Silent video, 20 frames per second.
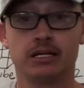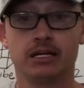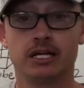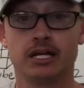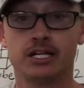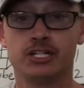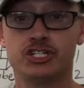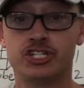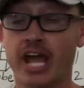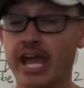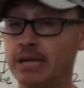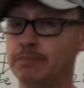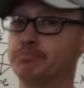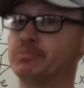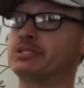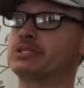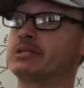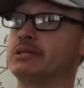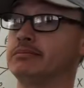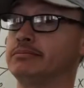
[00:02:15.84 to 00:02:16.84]

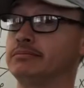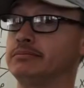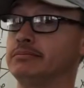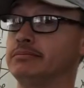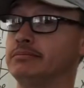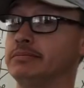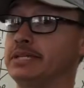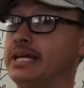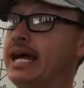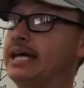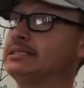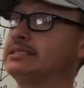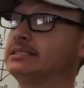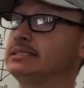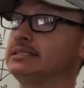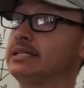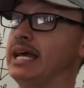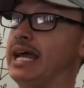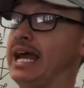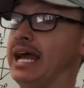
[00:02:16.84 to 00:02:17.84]
shapes. Yes,
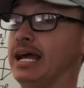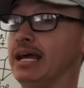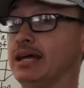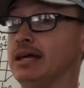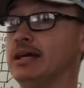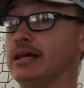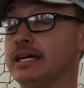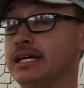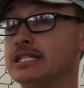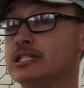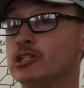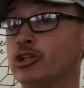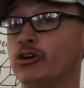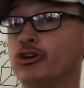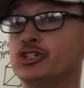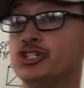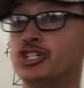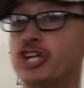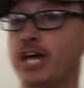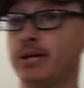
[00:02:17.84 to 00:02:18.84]
kids learn
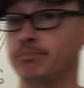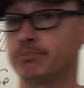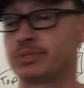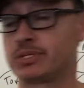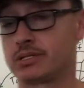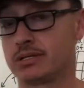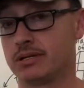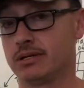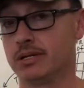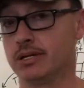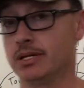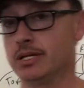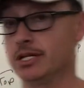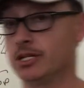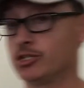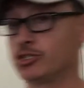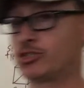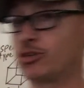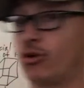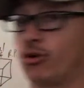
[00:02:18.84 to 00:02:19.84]
shapes.
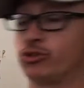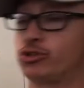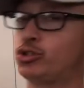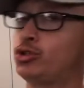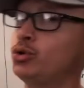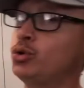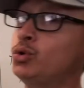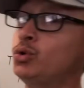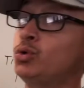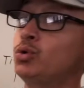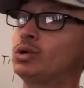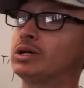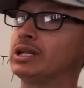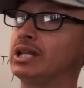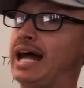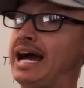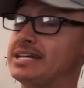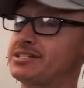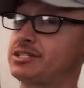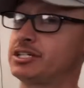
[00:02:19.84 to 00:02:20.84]
So 2
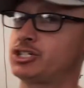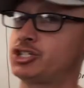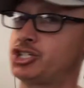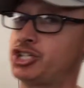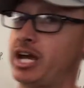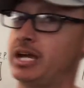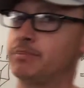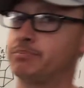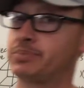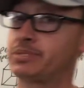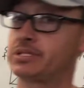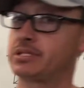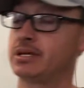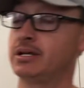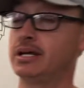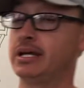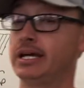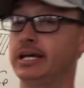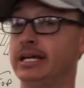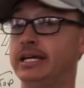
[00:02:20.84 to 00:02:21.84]
classic shapes
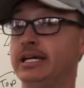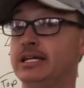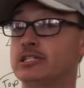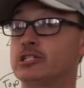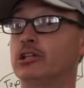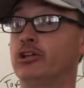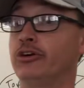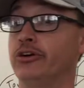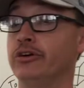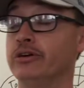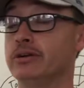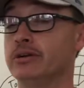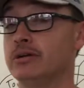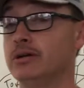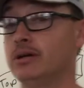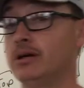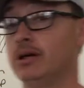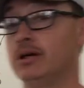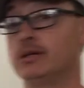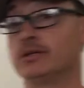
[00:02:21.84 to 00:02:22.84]
kids learn:
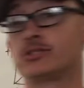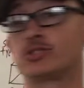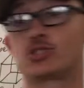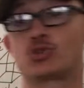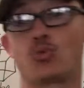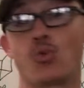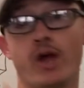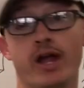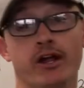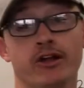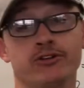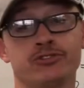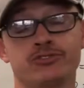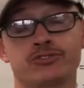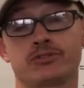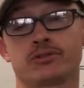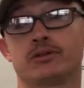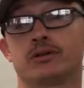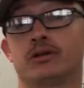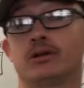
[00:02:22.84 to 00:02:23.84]
squares,
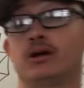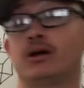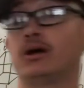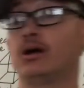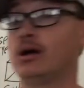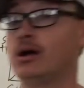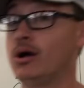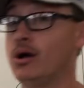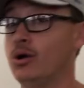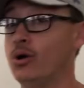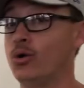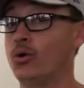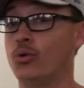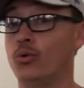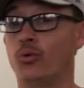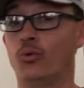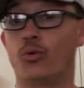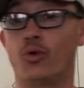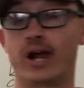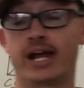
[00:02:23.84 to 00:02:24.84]

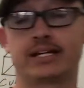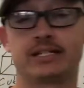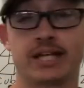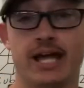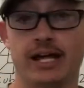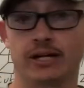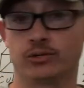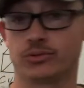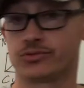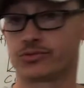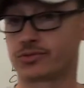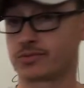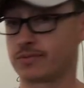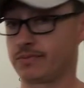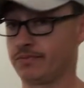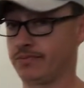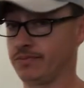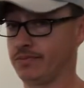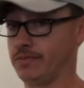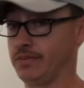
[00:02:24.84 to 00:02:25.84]
rectangles.
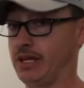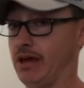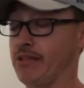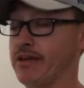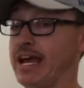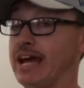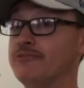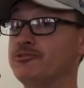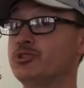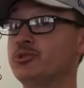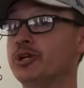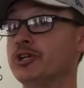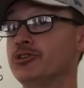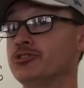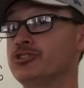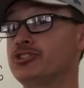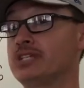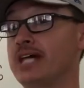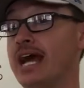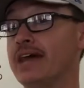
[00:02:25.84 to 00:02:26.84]
Now they have to
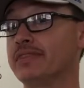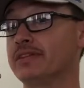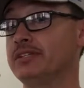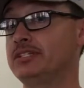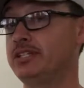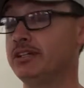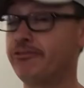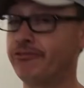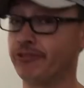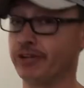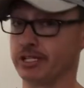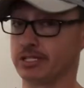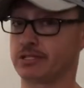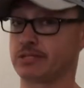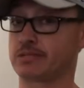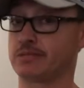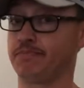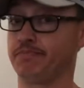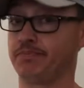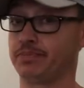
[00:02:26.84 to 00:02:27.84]
understand the difference.
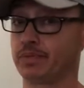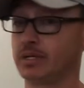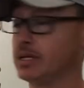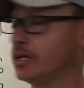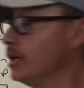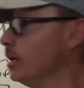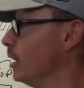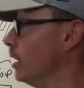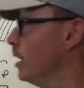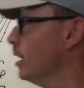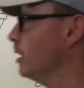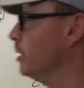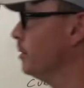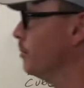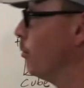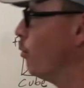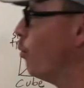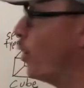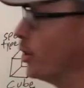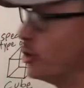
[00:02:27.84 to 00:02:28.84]
When